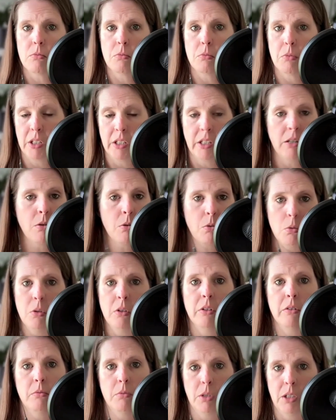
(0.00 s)
really
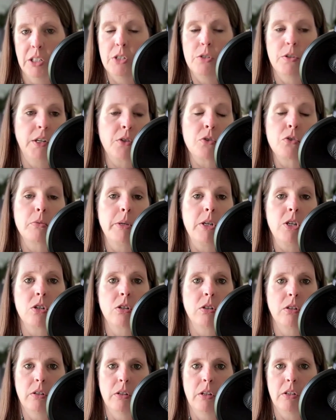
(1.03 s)
cool and really
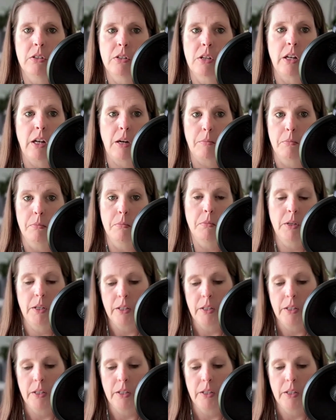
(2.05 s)
transformational,